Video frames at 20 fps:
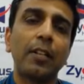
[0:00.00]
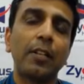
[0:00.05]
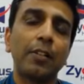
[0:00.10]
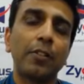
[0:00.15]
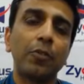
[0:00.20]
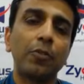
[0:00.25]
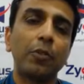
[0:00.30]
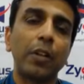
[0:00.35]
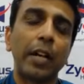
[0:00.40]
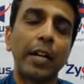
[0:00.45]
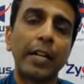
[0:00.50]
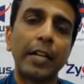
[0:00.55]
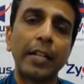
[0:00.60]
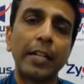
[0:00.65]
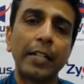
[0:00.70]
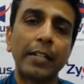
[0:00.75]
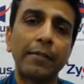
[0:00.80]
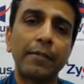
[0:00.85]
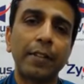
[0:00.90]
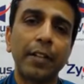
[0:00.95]
to
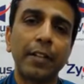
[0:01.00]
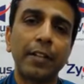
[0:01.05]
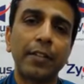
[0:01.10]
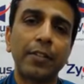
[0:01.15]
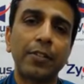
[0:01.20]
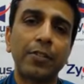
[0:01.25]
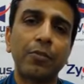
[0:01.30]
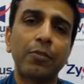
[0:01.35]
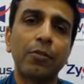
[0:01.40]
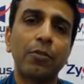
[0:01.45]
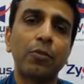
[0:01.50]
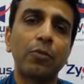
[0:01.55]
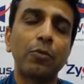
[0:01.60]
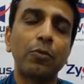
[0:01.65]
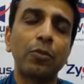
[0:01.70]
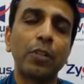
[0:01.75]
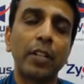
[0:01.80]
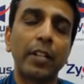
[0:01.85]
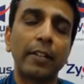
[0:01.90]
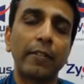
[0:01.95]
identify the stroke,
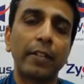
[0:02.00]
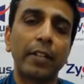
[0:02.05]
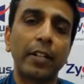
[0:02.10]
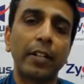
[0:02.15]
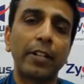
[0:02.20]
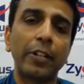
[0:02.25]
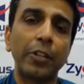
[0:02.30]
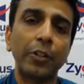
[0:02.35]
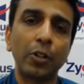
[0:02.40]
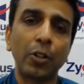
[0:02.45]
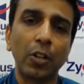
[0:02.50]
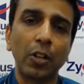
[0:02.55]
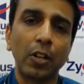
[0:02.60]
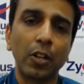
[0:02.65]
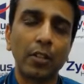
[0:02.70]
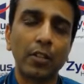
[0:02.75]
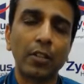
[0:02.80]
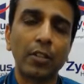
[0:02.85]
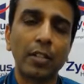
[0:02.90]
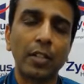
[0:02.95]
which have a
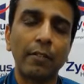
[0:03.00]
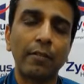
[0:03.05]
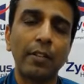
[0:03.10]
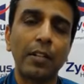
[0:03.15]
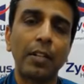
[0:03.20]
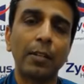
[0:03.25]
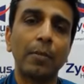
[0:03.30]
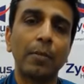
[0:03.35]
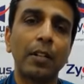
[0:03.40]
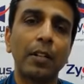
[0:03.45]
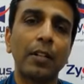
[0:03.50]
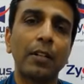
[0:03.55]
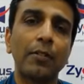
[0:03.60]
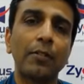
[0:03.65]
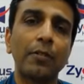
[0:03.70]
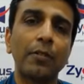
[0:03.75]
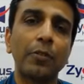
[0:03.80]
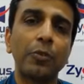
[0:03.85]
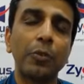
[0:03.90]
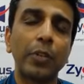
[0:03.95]
neurologist available
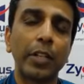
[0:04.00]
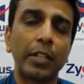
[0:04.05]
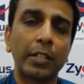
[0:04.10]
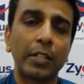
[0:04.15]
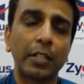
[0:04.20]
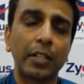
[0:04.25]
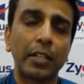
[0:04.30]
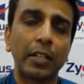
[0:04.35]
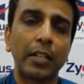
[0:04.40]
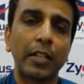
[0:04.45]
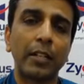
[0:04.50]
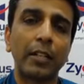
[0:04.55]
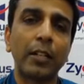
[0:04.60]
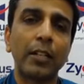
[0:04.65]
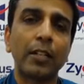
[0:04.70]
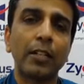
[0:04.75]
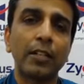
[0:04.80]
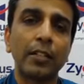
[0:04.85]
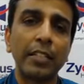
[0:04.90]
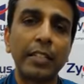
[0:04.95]
who has a
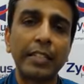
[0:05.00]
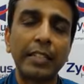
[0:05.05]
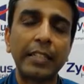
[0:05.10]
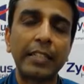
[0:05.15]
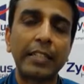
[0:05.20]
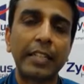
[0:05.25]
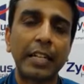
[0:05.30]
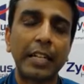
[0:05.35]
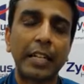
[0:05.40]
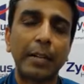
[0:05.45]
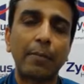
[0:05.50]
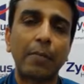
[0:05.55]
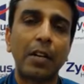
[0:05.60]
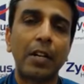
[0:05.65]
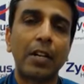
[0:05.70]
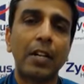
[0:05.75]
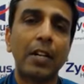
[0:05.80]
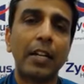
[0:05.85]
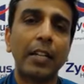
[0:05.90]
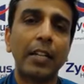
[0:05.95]
CT scan,
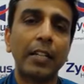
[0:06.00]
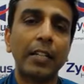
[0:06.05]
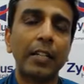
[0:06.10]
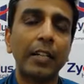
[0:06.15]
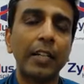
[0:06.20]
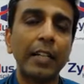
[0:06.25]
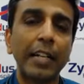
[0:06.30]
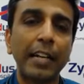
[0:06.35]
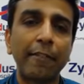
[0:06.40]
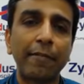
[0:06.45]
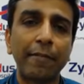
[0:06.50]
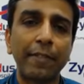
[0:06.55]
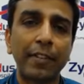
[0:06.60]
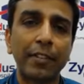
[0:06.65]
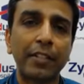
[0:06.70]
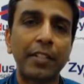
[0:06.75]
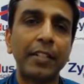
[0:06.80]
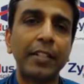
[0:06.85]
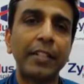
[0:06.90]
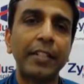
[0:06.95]
MRI, lab
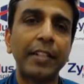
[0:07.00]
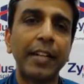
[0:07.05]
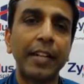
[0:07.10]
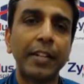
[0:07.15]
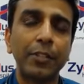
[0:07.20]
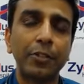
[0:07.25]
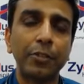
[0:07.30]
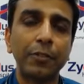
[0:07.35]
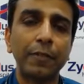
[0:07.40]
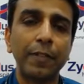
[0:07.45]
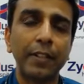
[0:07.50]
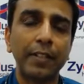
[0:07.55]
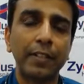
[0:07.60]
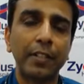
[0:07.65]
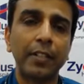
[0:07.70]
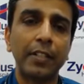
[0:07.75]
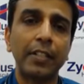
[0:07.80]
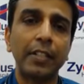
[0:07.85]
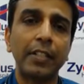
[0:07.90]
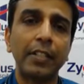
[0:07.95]
facility, ICU
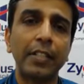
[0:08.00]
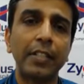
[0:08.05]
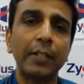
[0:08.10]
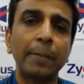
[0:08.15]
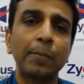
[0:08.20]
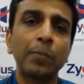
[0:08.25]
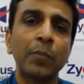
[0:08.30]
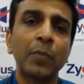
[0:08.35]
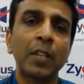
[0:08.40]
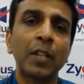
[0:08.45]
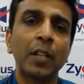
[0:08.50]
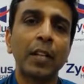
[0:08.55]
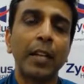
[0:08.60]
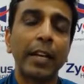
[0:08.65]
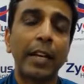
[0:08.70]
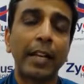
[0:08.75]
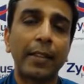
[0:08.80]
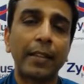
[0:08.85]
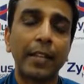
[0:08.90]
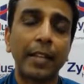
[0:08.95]
facility,
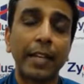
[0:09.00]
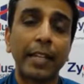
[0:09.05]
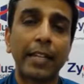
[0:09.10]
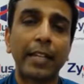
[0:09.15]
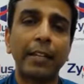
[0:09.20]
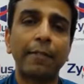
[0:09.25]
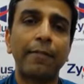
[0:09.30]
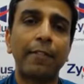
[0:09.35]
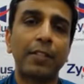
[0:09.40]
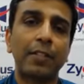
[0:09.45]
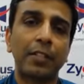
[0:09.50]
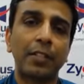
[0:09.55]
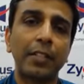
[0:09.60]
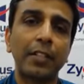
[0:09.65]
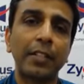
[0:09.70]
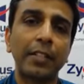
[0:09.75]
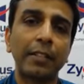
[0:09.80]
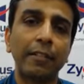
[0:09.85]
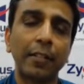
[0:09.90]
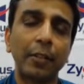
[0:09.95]
and the cath lab
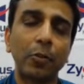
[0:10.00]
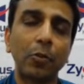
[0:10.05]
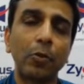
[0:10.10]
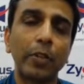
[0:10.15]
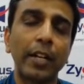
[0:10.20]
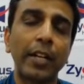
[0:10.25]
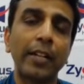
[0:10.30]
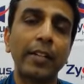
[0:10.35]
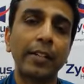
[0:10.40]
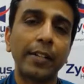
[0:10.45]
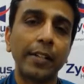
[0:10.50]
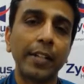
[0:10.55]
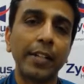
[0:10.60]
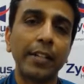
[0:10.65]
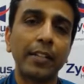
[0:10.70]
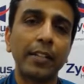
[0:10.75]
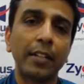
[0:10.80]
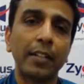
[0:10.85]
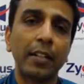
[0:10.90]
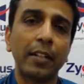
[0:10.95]
facility available, who can
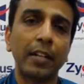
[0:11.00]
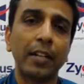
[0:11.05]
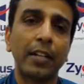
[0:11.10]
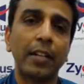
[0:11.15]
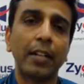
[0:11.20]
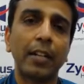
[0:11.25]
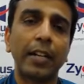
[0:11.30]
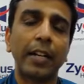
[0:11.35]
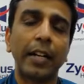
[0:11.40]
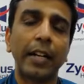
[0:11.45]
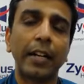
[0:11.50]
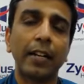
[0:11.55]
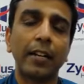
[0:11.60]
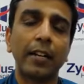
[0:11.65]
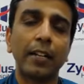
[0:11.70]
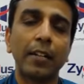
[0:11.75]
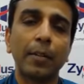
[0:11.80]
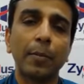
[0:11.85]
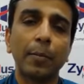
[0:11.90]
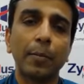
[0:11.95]
treat
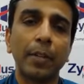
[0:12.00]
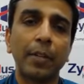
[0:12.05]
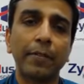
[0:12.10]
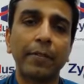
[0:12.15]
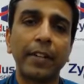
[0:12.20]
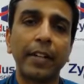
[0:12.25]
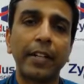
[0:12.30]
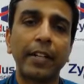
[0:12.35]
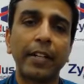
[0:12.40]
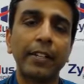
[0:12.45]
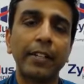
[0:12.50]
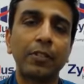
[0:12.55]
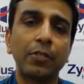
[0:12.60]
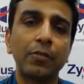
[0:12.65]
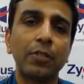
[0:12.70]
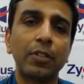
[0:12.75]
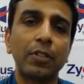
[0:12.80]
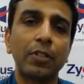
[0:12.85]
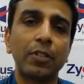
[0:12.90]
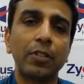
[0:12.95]
perfectly to
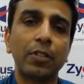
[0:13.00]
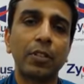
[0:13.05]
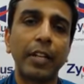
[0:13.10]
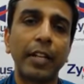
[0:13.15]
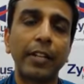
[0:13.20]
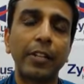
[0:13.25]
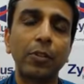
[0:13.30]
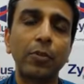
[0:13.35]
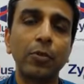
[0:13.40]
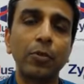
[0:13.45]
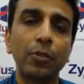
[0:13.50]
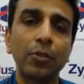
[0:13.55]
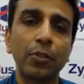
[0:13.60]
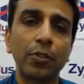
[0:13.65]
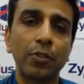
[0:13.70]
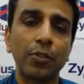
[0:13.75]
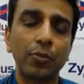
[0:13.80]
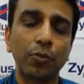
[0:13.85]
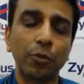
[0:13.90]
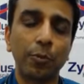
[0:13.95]
this acute
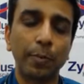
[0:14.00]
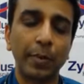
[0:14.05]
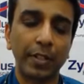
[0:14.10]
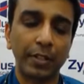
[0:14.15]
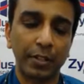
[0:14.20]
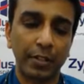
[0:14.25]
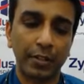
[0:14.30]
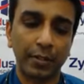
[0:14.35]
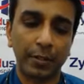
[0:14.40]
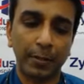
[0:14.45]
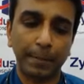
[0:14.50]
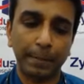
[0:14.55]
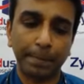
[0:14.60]
stroke patients.